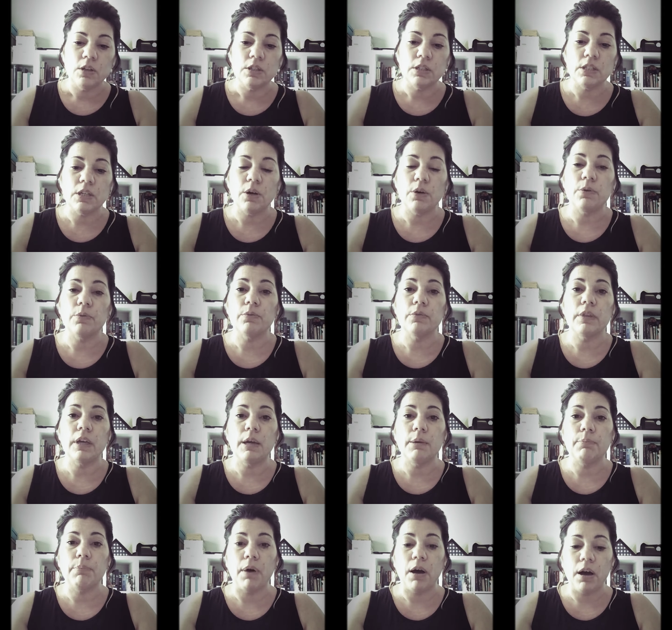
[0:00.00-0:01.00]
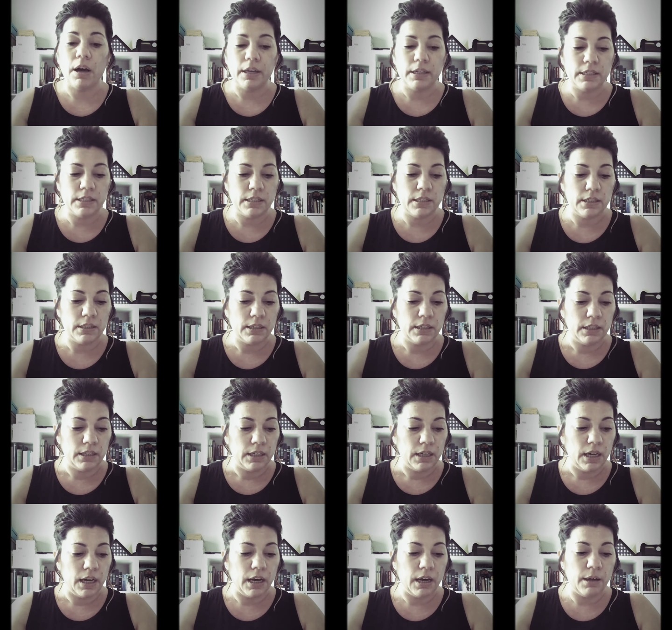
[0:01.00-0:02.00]
So they bought
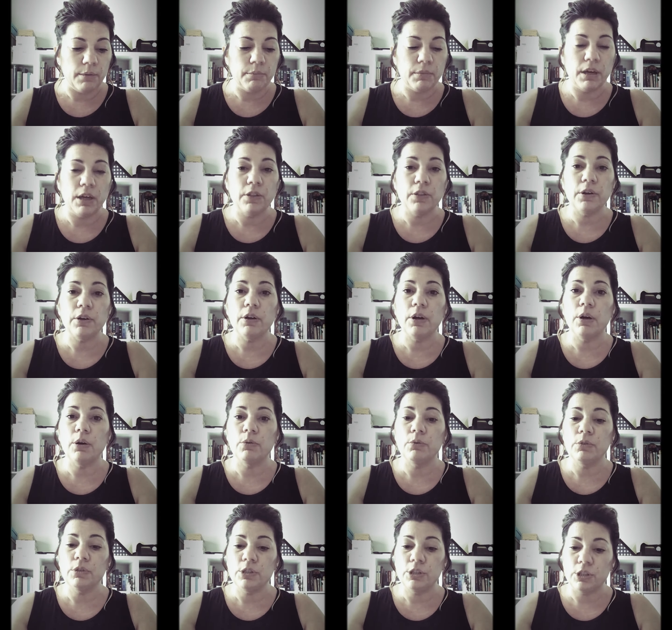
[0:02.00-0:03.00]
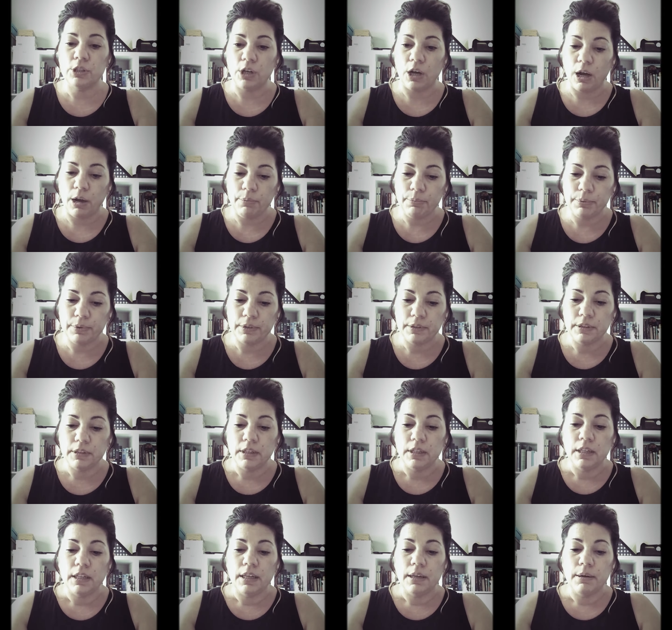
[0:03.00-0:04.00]
their own shop.
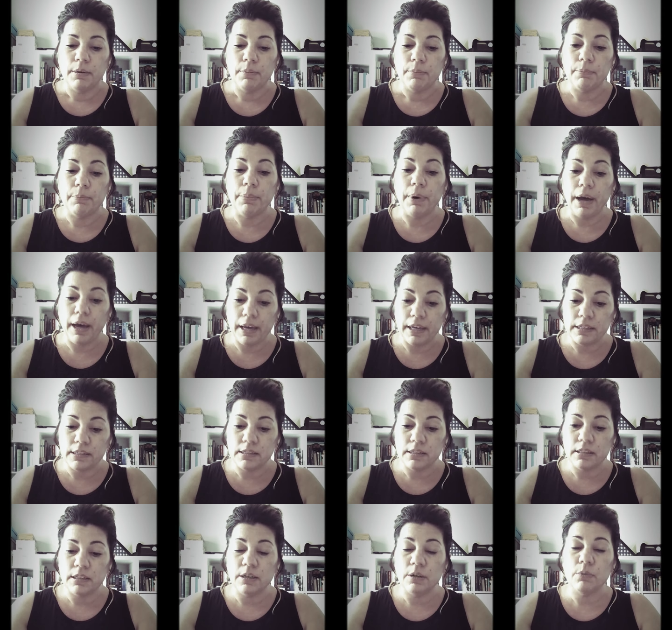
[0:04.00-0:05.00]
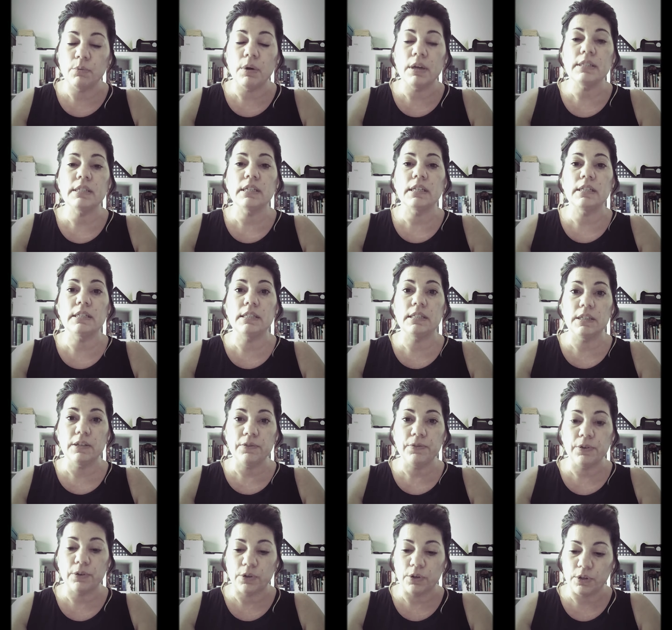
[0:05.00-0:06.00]
But it was a
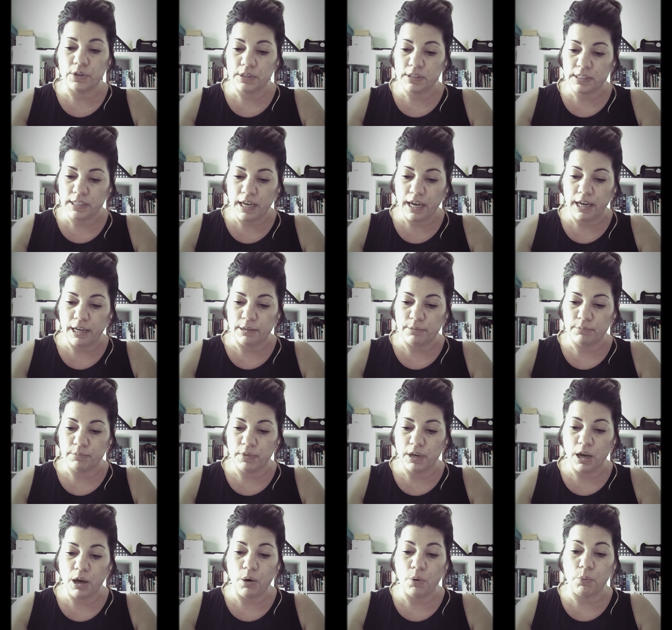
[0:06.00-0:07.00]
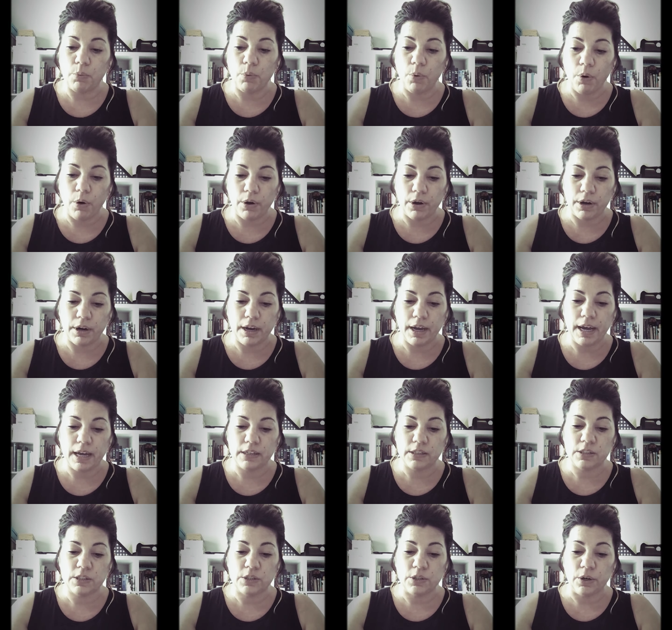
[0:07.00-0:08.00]
difficult time. A war
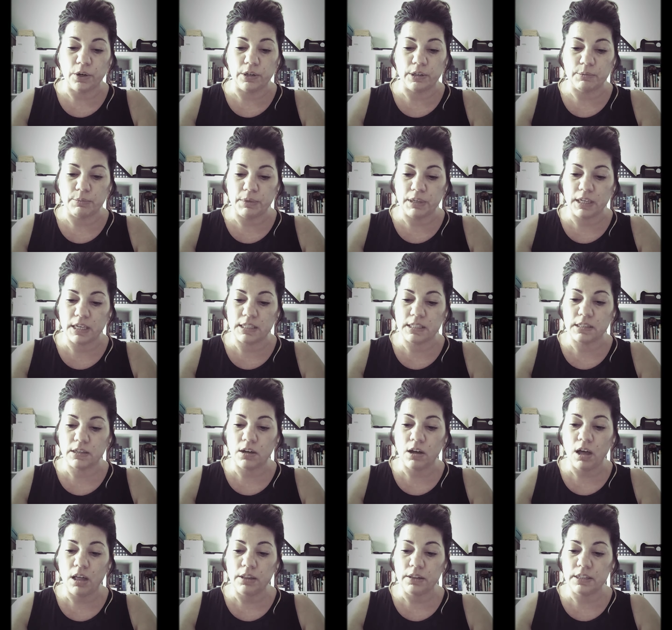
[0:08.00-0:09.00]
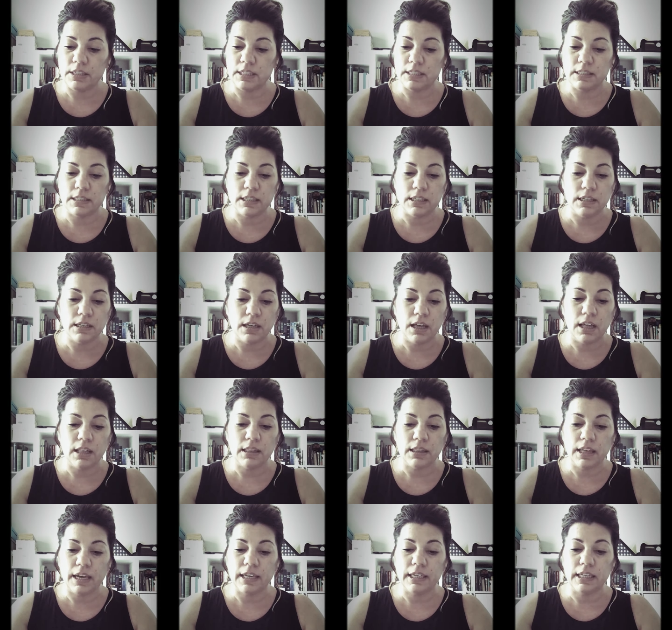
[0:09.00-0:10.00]
had started because the colonies did not
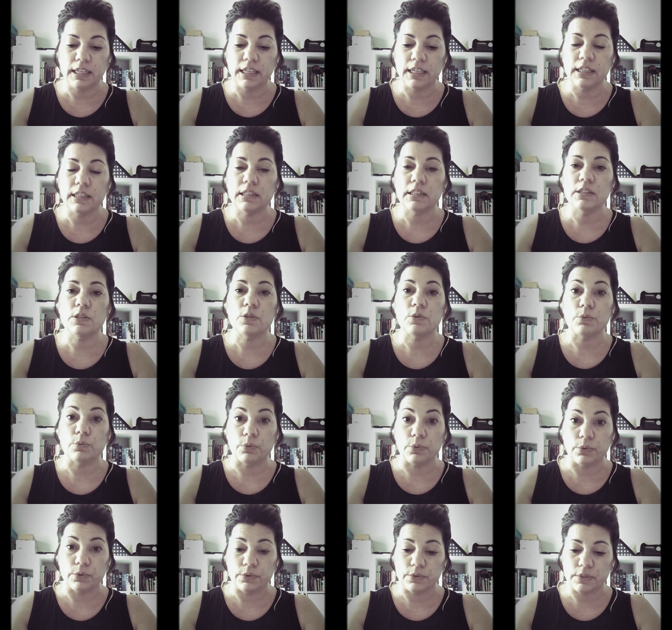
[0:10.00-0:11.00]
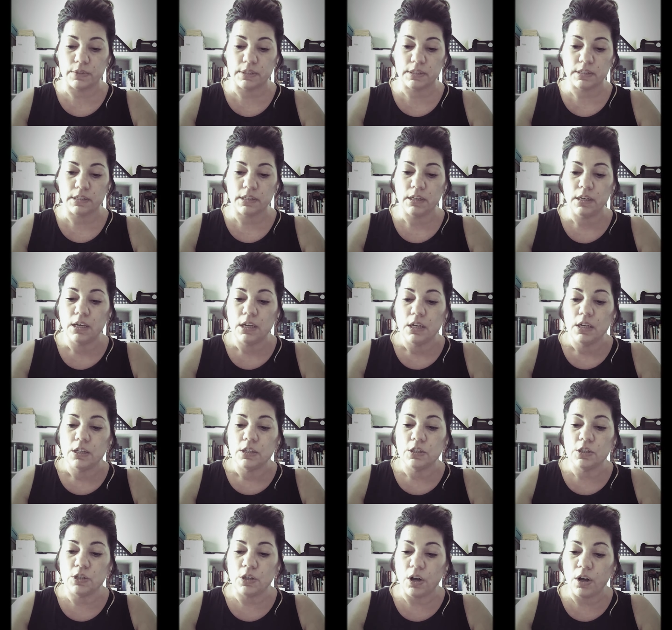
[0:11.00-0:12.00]
like England's rules.
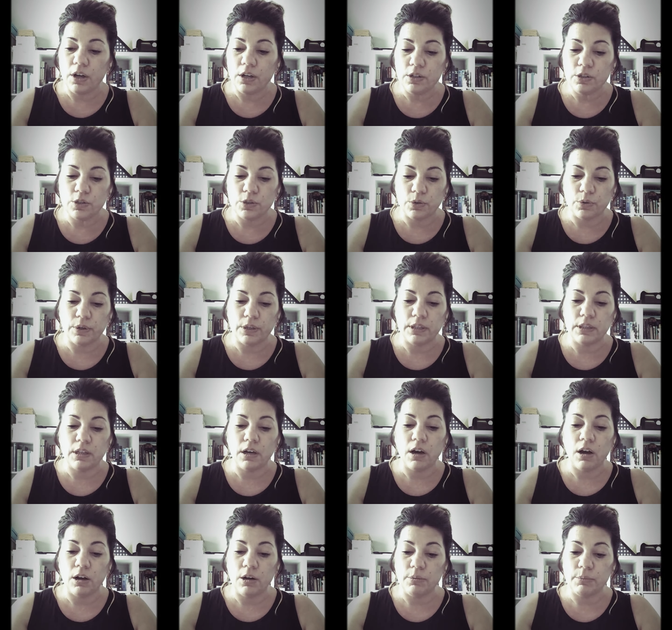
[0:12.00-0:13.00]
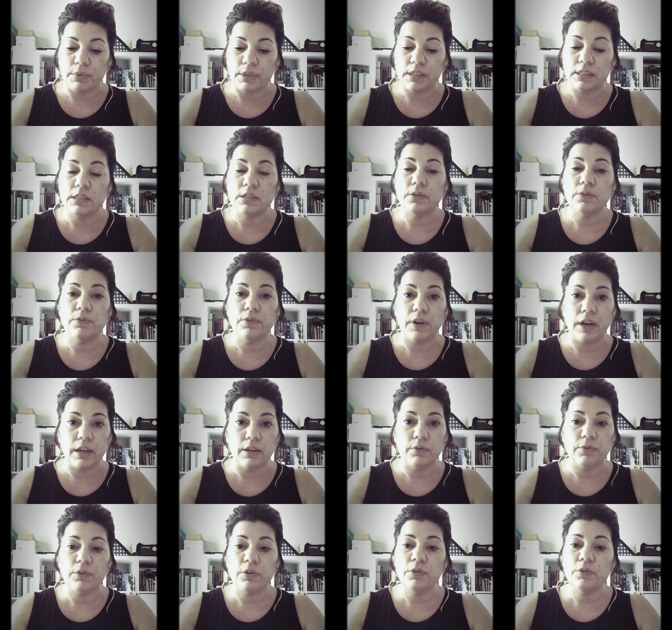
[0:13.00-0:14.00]
John joined the army to
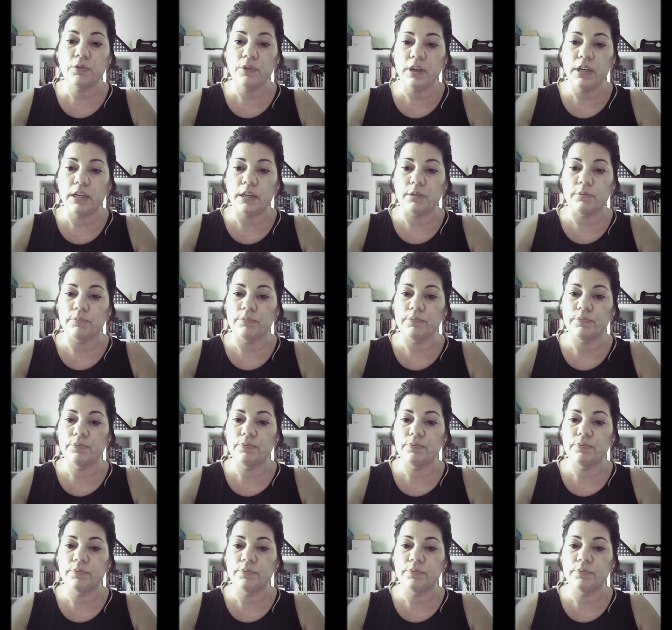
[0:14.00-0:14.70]
fight for freedom.